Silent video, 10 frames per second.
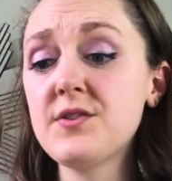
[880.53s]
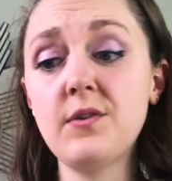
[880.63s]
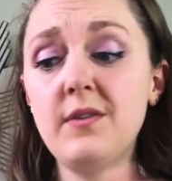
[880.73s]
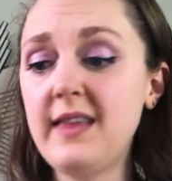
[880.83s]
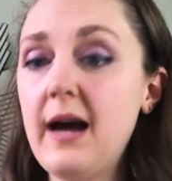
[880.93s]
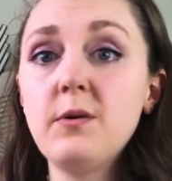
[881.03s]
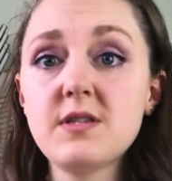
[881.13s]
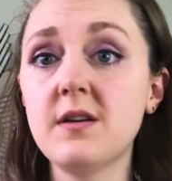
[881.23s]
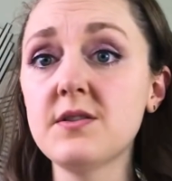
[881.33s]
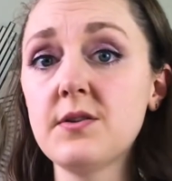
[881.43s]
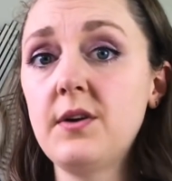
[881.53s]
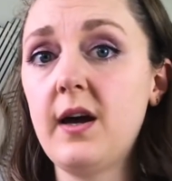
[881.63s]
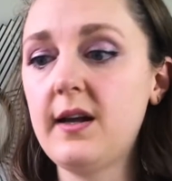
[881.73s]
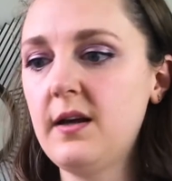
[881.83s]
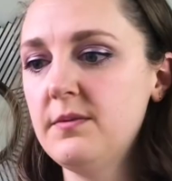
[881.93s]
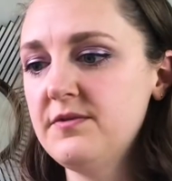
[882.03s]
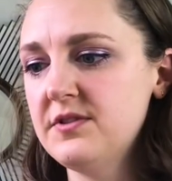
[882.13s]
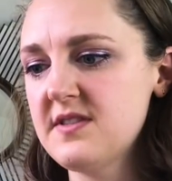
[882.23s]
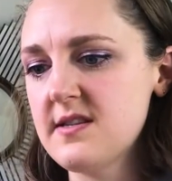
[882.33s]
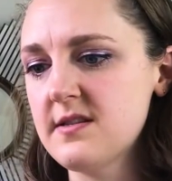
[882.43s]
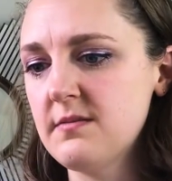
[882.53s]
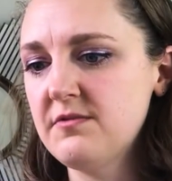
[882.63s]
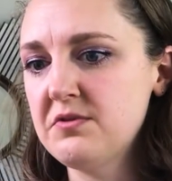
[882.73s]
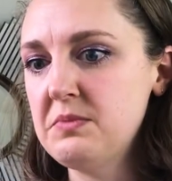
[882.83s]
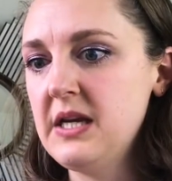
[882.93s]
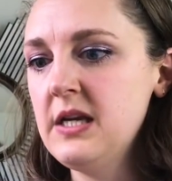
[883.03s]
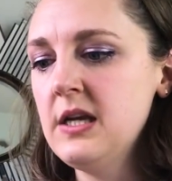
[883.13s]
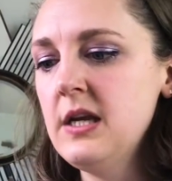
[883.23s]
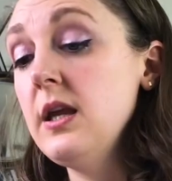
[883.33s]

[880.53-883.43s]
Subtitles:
so that was also not a helpful system for me.